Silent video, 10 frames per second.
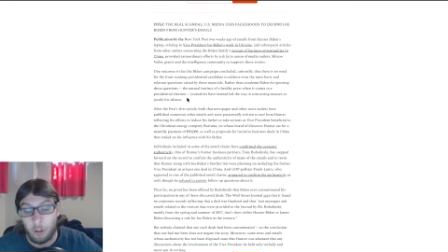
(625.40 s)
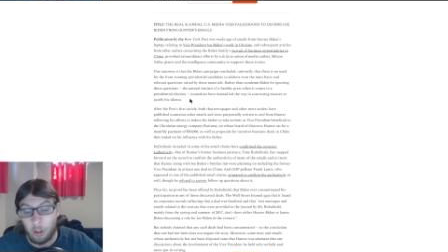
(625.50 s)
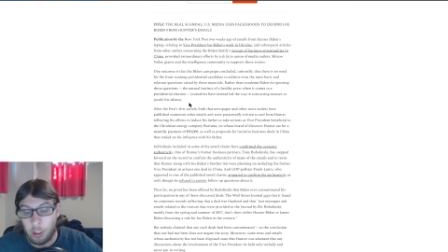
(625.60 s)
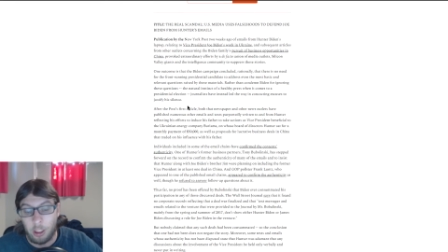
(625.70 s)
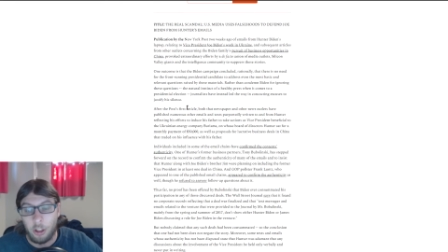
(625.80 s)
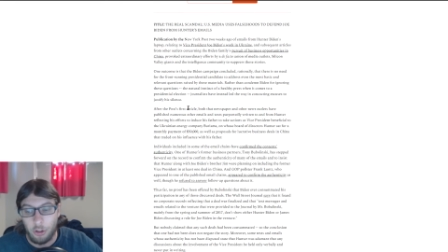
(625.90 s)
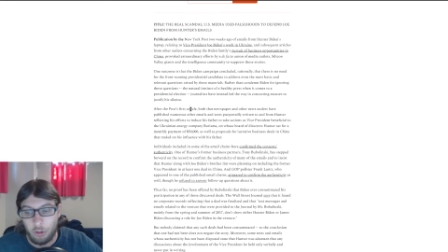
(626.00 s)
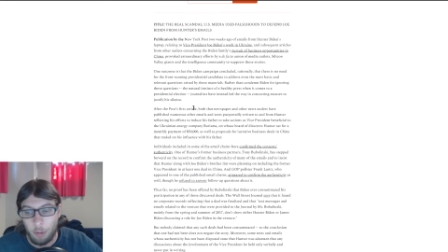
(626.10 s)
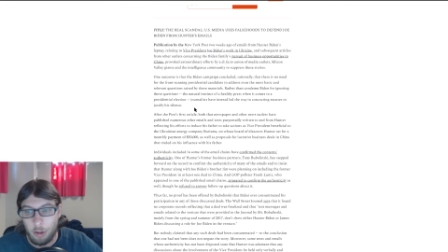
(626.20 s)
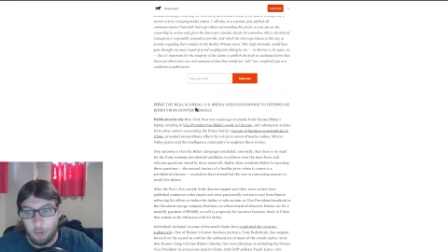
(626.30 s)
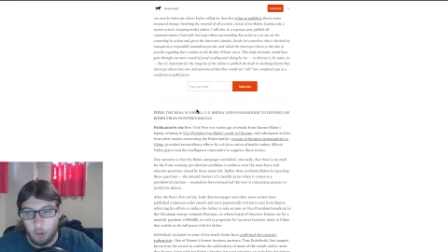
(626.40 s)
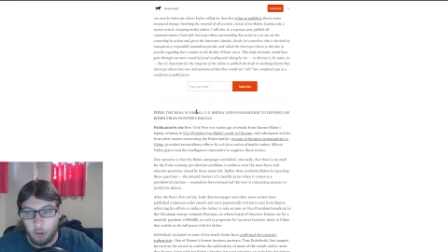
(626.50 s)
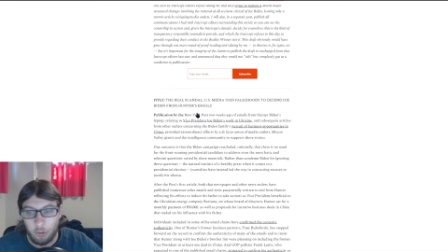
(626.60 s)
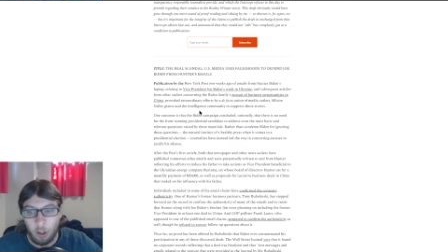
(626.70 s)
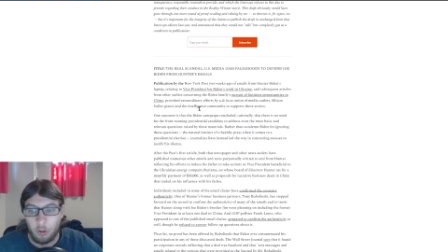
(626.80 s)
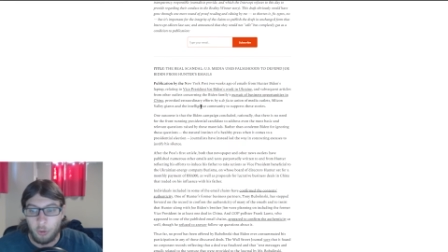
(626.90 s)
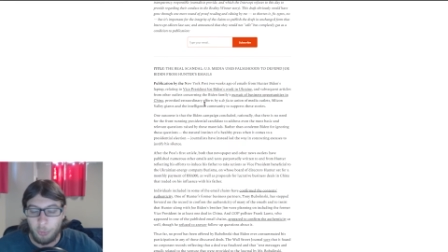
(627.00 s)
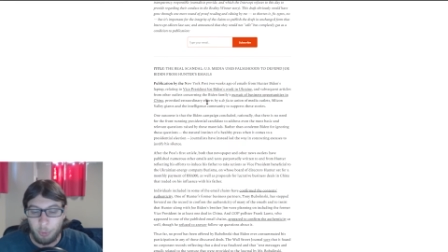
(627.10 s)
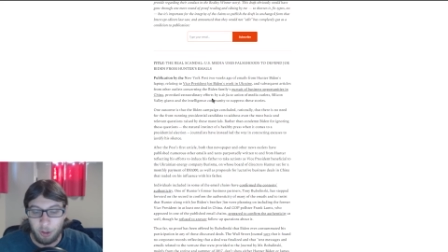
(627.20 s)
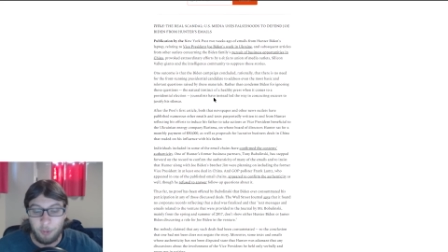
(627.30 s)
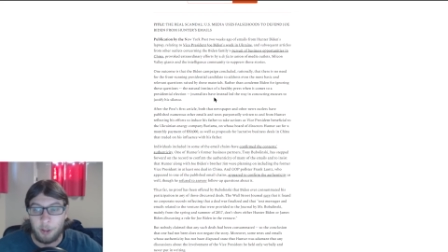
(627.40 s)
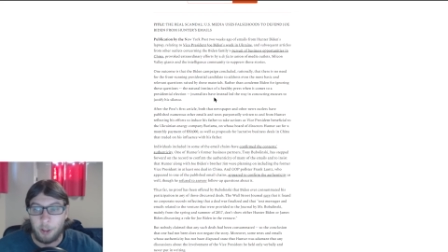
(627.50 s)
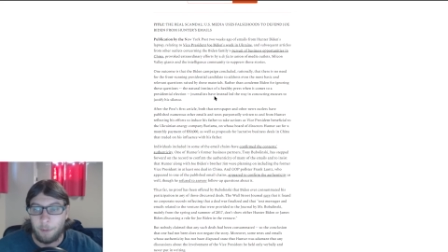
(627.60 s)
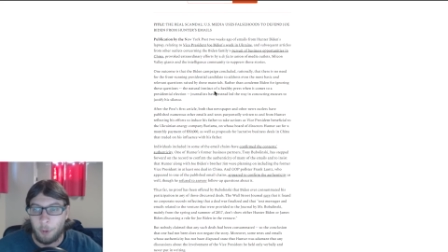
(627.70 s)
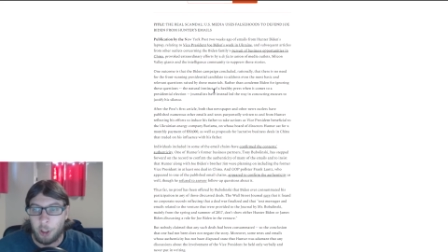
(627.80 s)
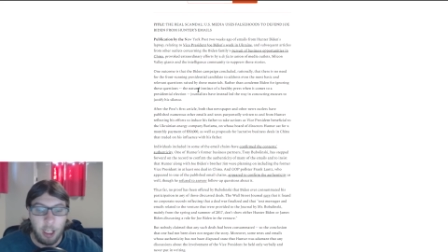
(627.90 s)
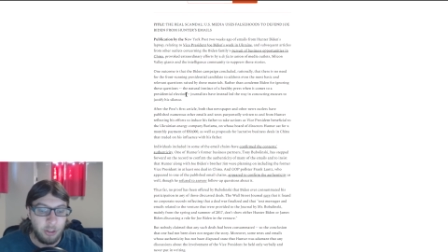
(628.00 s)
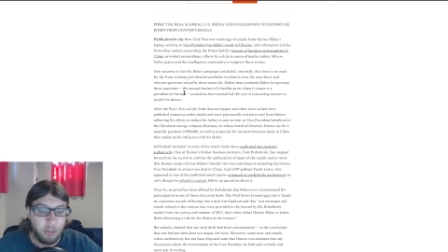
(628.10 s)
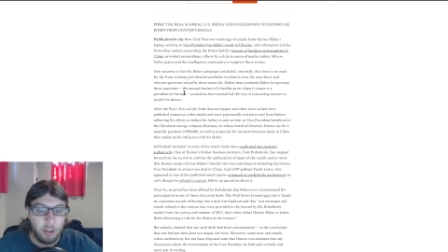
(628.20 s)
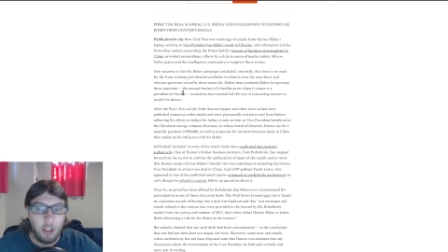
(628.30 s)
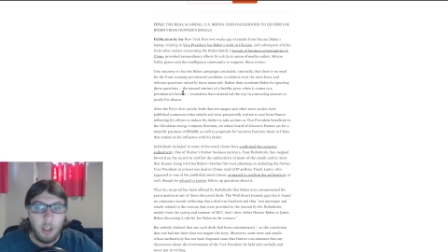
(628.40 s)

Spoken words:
link in the description for this article specifically for you guys.